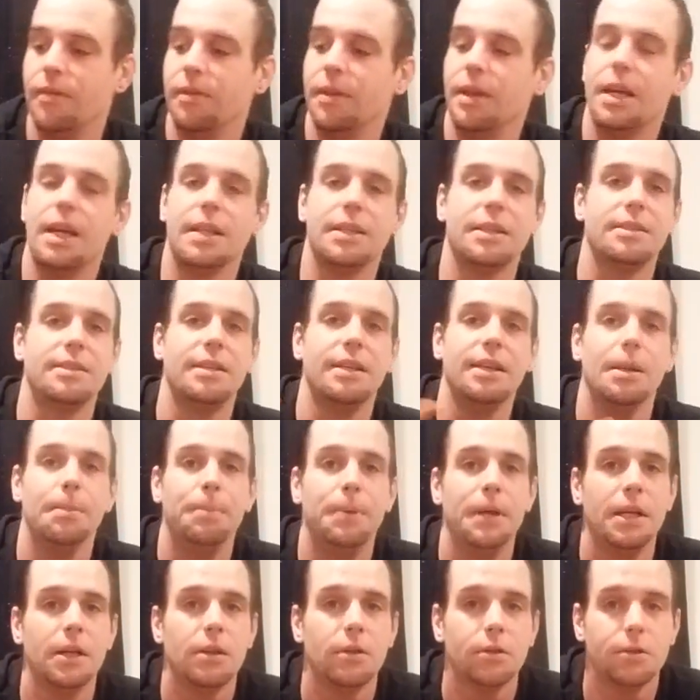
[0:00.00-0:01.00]
and they got the Ten of
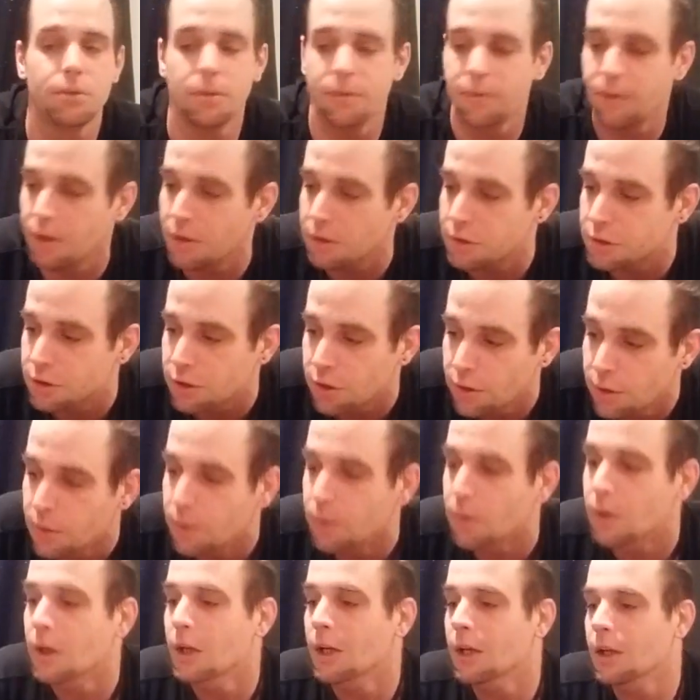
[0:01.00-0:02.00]
Pentacles reversed
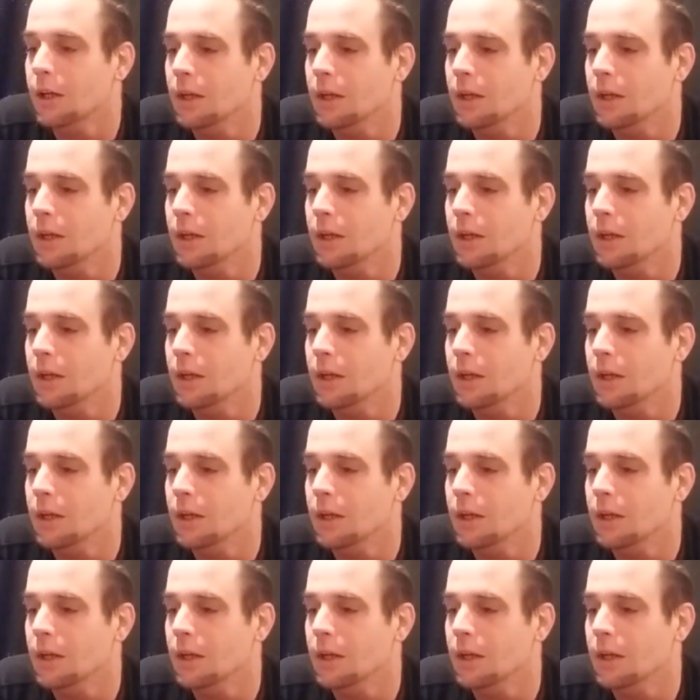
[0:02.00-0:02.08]
too.